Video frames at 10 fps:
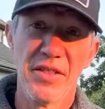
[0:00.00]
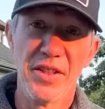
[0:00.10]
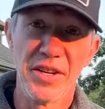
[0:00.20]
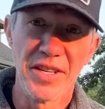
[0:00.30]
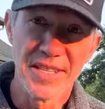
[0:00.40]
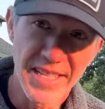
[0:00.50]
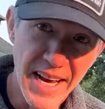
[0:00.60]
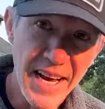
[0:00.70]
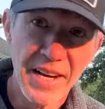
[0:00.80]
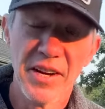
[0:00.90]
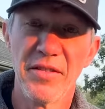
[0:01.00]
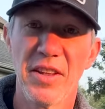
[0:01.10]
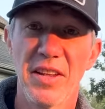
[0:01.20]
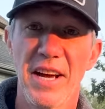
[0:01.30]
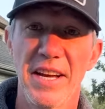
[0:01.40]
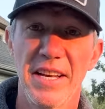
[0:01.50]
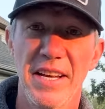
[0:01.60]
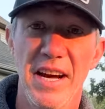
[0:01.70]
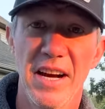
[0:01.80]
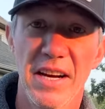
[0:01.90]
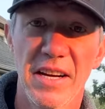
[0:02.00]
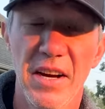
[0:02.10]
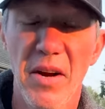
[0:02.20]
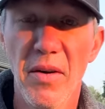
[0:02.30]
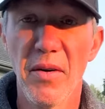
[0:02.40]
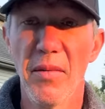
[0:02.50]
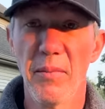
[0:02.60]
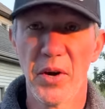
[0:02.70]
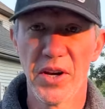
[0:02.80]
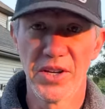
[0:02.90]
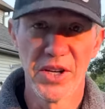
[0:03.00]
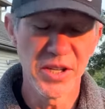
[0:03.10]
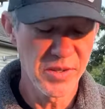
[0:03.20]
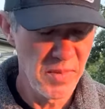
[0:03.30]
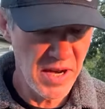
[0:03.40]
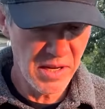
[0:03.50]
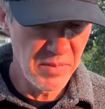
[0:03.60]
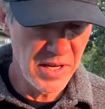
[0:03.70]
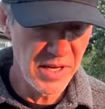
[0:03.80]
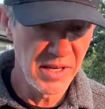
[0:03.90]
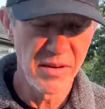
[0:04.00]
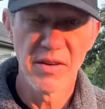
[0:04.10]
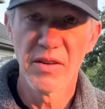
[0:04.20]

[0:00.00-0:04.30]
the design of the lighted nock, but it does make me